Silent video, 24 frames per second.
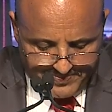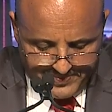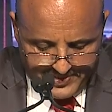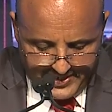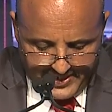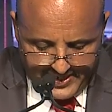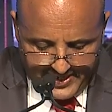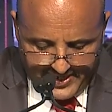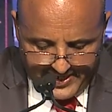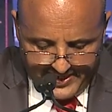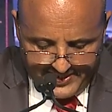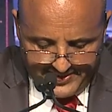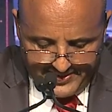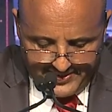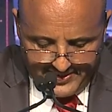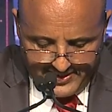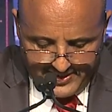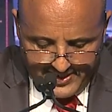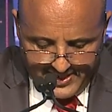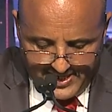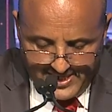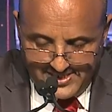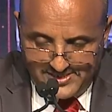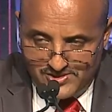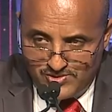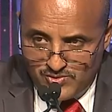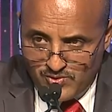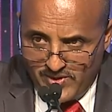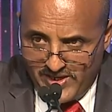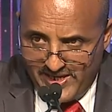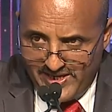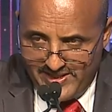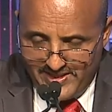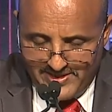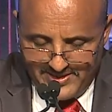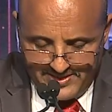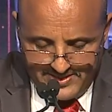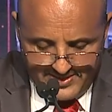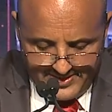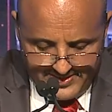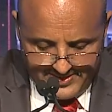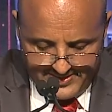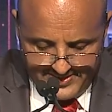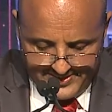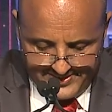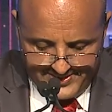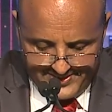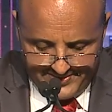in getting us together
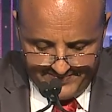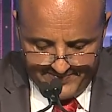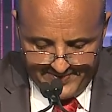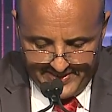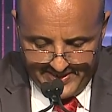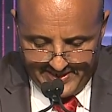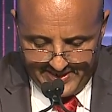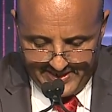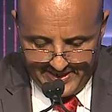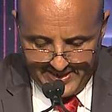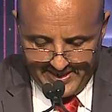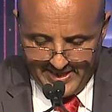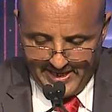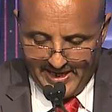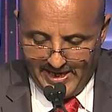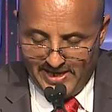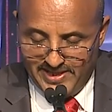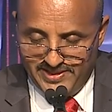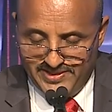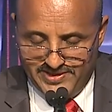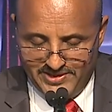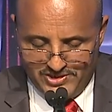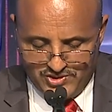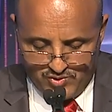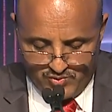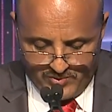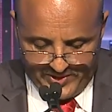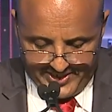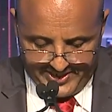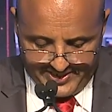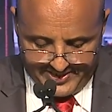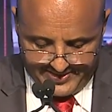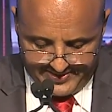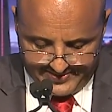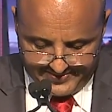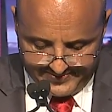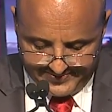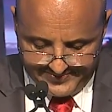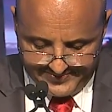this evening and this week.